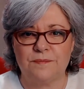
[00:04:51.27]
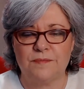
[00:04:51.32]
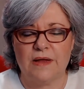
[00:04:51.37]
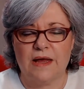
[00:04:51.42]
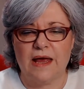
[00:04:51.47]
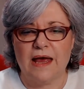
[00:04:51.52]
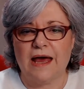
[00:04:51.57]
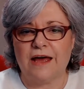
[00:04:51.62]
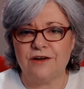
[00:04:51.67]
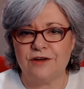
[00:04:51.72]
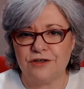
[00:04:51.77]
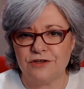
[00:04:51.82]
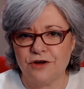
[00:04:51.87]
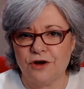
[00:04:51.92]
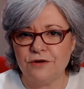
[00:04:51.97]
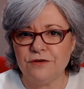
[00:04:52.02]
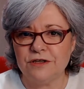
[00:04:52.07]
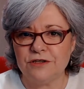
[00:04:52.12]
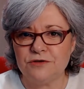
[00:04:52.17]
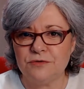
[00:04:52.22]
And I know
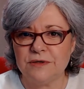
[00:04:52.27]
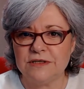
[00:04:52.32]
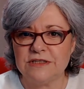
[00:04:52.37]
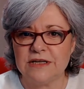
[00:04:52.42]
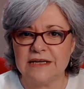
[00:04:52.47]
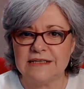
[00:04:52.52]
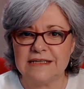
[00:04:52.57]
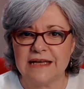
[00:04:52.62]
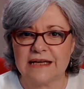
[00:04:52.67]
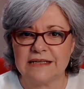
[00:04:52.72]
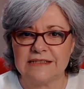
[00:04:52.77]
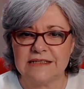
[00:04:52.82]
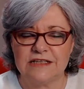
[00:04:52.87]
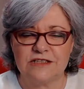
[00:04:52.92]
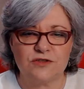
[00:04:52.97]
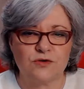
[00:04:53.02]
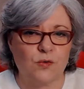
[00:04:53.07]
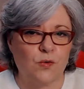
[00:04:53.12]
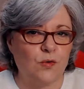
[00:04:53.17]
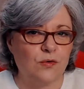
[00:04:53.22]
that Twitch has access to
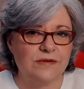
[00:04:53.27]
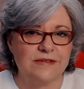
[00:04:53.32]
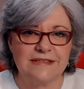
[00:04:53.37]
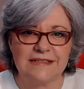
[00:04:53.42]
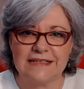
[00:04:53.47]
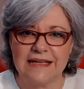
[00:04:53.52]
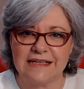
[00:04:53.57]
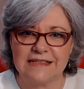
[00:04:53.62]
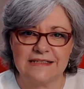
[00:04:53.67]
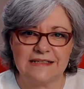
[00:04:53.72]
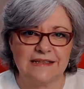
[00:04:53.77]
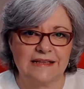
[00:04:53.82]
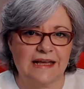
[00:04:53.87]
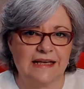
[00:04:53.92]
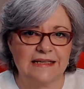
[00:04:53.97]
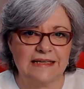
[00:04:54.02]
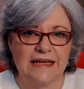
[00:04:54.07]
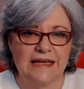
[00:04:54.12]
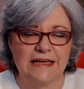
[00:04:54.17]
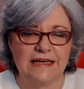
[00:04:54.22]
all the stats that they
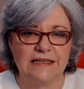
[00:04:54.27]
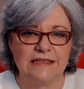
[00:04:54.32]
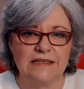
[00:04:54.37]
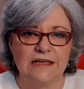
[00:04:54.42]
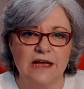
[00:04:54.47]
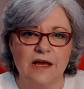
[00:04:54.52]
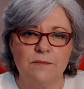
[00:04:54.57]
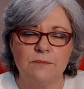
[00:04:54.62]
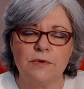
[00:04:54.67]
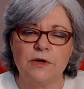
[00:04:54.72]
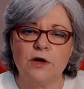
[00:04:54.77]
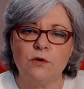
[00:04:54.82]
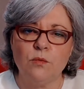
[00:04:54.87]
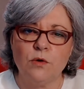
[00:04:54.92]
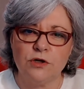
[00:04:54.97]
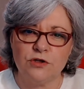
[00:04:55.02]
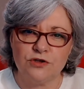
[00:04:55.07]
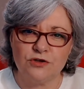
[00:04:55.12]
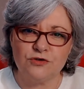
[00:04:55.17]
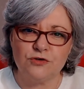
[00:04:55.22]
need, but I wanted
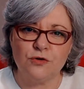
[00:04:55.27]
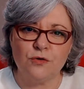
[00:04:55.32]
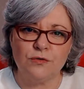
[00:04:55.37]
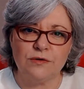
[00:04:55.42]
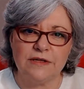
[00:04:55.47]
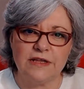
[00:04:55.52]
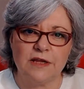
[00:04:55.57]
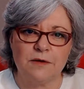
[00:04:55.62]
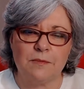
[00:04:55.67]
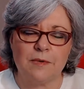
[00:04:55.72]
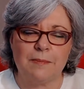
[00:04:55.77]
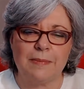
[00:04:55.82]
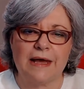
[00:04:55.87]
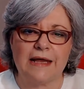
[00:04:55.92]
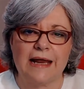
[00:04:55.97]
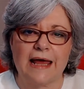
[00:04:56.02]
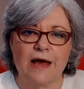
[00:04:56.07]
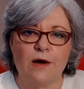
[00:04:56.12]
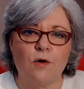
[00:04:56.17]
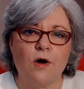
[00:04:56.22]
to talk to them about
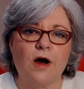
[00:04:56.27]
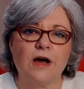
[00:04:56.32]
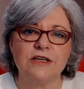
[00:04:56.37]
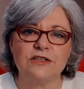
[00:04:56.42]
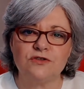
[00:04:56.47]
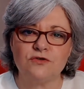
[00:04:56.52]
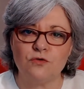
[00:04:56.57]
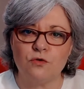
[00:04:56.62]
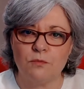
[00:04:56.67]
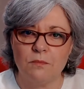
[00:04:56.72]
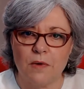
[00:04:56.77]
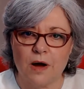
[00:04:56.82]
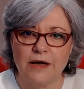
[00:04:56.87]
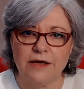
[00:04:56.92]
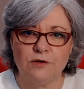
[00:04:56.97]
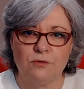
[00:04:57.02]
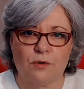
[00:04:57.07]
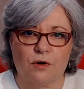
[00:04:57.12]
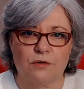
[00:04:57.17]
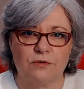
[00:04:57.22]
how I saw my
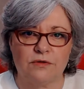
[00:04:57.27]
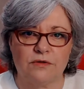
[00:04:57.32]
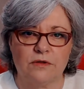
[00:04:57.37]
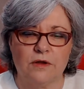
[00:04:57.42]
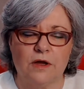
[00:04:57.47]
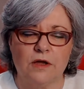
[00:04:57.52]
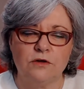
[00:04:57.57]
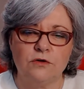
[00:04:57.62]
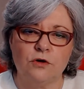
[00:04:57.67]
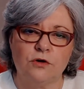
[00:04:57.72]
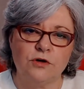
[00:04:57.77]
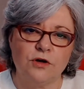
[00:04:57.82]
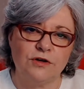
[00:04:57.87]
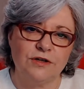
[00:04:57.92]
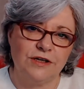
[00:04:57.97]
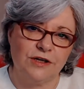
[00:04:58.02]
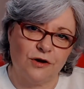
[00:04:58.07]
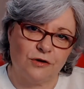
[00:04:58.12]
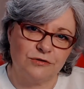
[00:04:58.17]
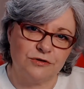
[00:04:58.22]
growth, not only
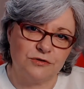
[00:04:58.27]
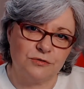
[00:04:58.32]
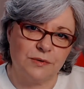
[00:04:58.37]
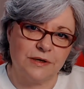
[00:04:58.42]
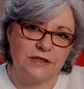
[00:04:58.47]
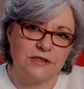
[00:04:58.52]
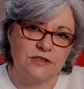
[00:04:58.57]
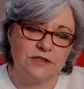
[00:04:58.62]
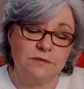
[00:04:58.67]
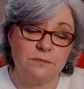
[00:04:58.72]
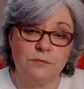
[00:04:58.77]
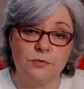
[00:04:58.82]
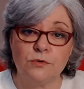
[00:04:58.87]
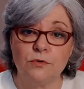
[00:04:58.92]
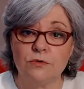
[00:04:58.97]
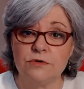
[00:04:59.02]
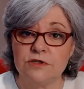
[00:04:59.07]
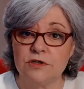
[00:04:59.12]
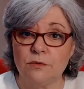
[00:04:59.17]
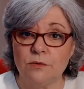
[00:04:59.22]
on Twitch, but
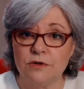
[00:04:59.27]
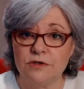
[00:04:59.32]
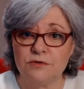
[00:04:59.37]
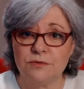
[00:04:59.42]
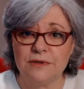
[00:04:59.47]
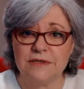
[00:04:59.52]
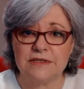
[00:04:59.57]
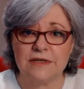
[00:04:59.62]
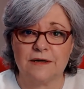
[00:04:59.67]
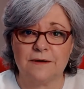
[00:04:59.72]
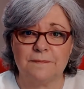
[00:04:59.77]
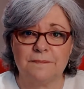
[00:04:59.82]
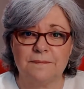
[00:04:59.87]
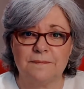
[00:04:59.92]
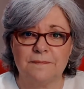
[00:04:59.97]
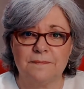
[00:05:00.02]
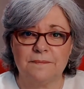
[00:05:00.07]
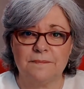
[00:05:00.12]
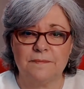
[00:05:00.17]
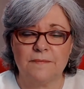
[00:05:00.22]
also on Twitter.
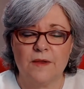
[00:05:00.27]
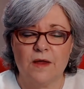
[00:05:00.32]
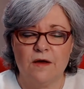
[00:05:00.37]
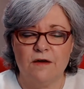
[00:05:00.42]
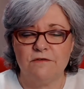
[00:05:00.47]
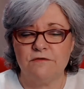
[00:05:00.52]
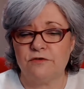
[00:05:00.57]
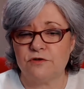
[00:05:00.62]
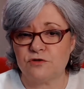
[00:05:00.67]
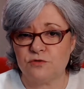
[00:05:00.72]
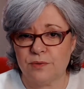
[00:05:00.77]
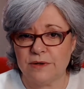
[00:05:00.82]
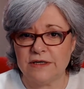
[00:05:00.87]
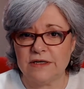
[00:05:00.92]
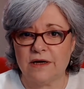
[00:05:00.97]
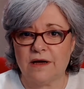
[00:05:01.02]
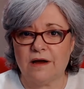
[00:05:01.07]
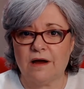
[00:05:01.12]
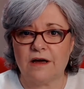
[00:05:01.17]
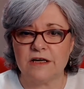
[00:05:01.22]
For Twitter,
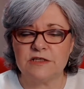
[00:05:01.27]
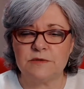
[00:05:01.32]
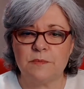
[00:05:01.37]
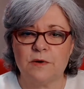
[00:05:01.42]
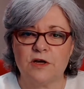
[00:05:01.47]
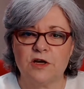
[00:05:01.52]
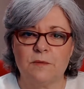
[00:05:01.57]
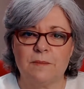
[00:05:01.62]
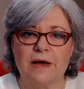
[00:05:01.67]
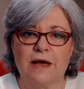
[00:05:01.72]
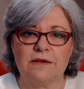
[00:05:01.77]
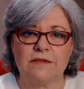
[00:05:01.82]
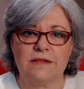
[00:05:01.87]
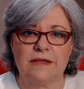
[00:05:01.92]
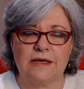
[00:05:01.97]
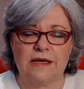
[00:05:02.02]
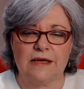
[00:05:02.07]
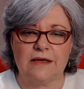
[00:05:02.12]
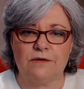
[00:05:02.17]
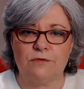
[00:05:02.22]
I spoke about the
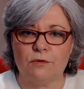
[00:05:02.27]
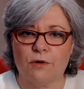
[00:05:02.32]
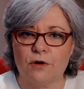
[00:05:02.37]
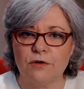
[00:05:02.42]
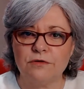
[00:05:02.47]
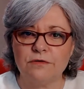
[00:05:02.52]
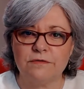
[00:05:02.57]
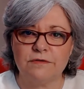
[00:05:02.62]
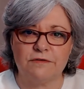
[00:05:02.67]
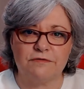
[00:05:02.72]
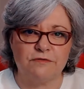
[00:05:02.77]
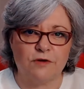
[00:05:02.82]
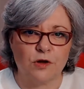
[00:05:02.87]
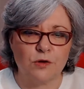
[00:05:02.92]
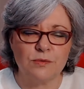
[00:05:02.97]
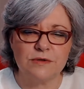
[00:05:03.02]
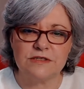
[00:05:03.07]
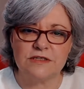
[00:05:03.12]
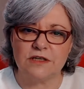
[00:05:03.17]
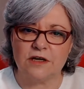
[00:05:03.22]
growth of the followers
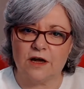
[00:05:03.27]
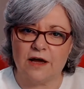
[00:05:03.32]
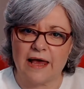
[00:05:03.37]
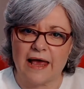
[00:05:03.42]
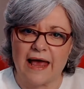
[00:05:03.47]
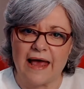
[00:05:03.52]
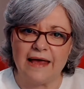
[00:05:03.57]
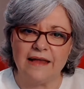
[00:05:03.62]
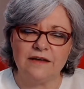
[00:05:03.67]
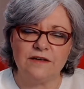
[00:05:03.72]
that I had